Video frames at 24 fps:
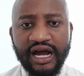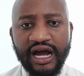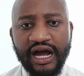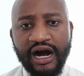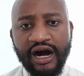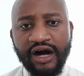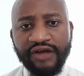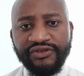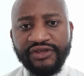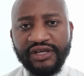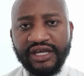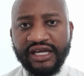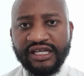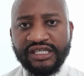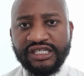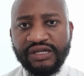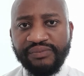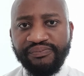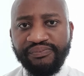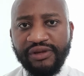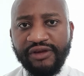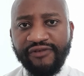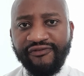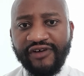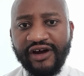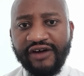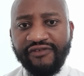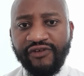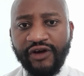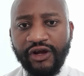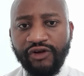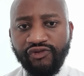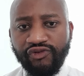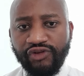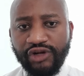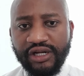on the S&P
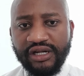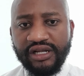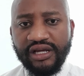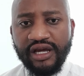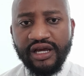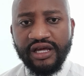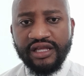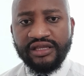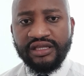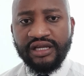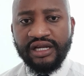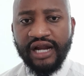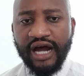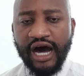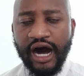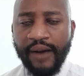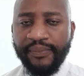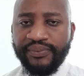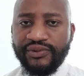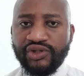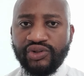500, then up